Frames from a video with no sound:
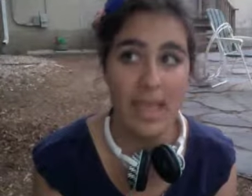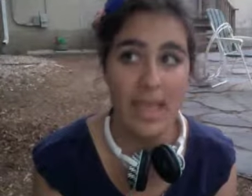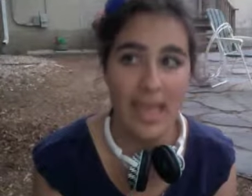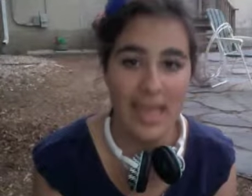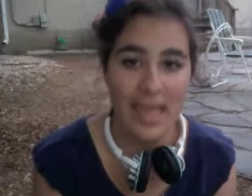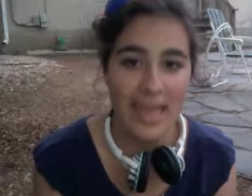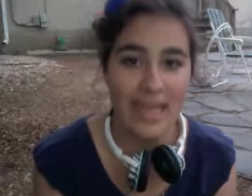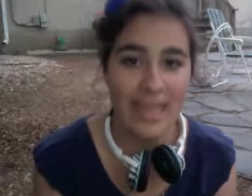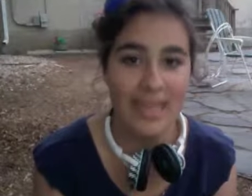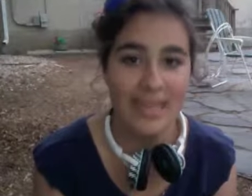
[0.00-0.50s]

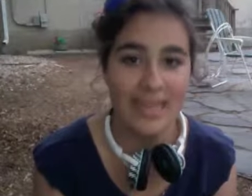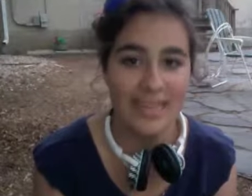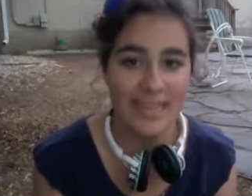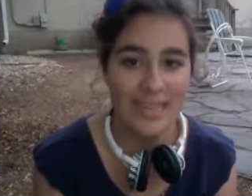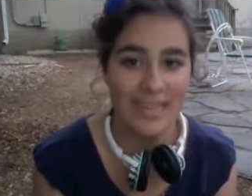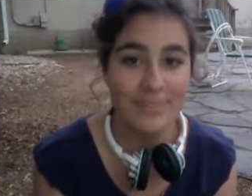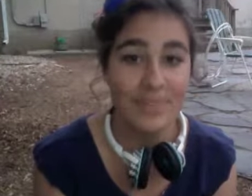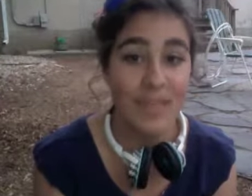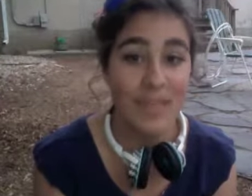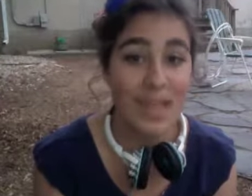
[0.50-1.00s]
And yeah,
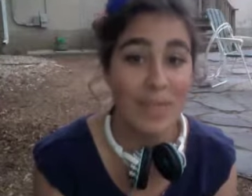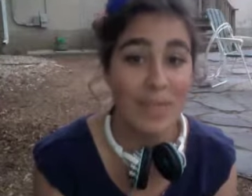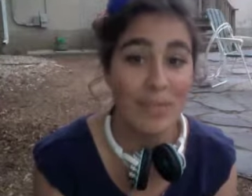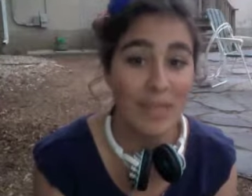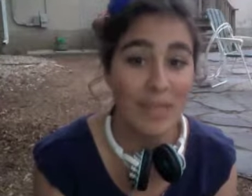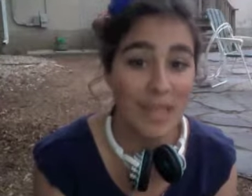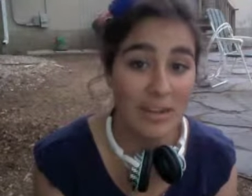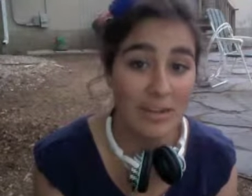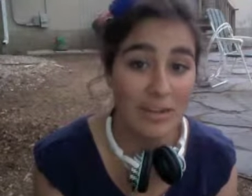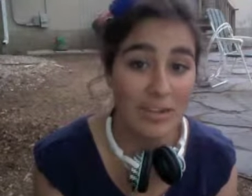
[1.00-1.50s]
but
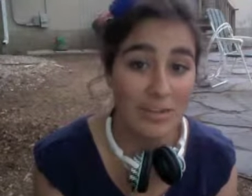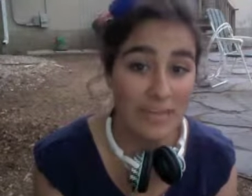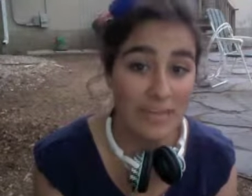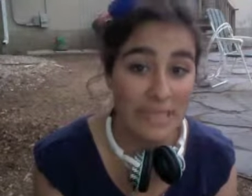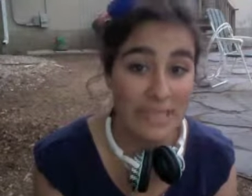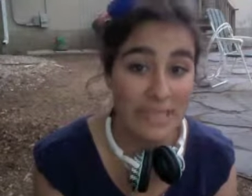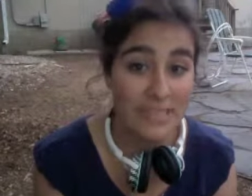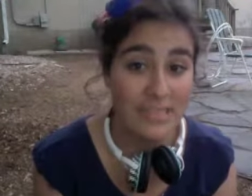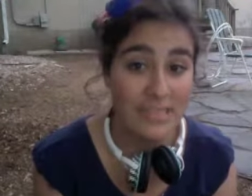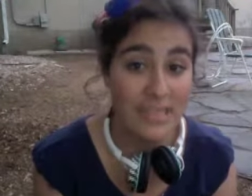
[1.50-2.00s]
that also
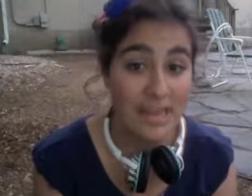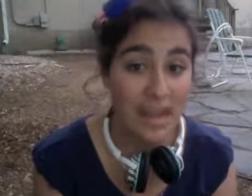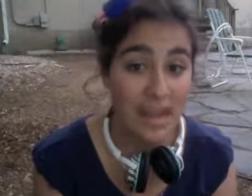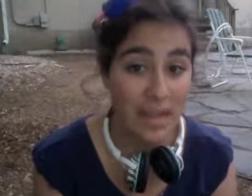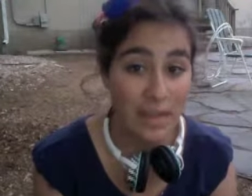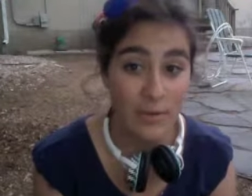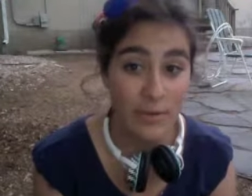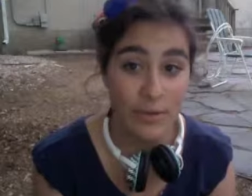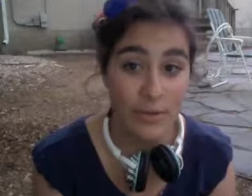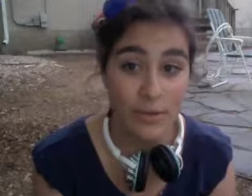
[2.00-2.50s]
means that I
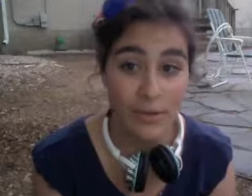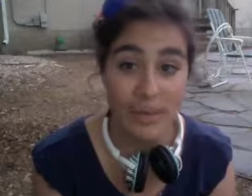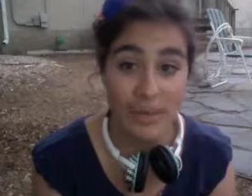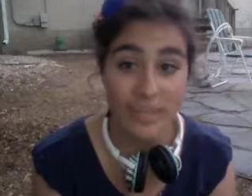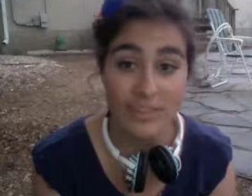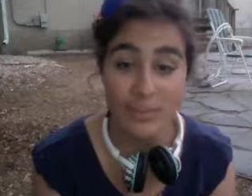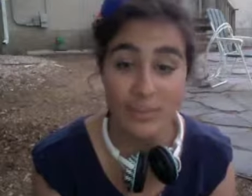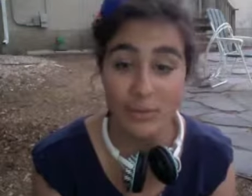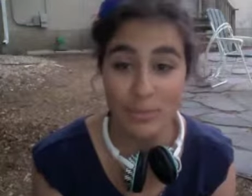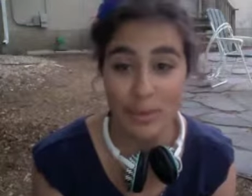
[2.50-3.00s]
owe you guys
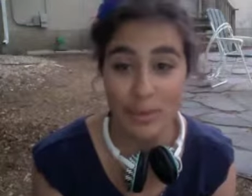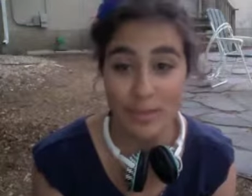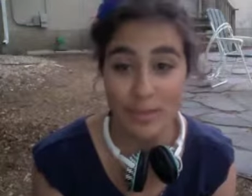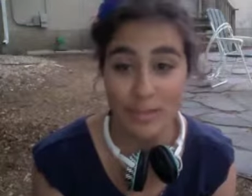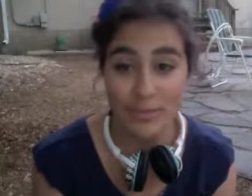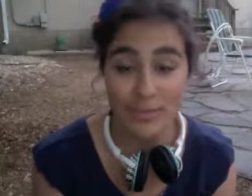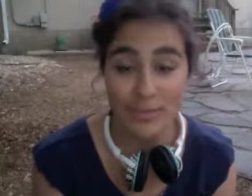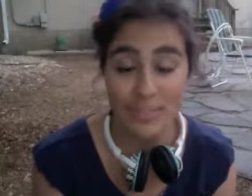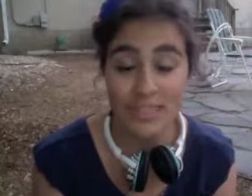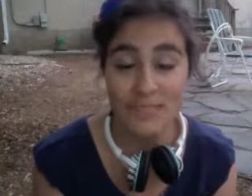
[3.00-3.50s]
two
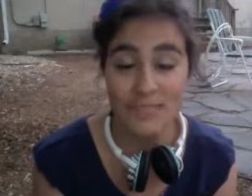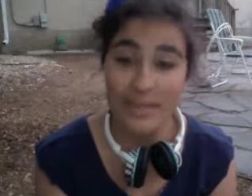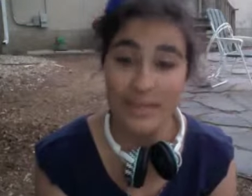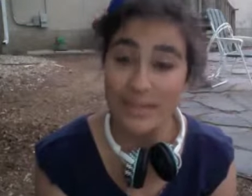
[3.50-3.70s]
punishments.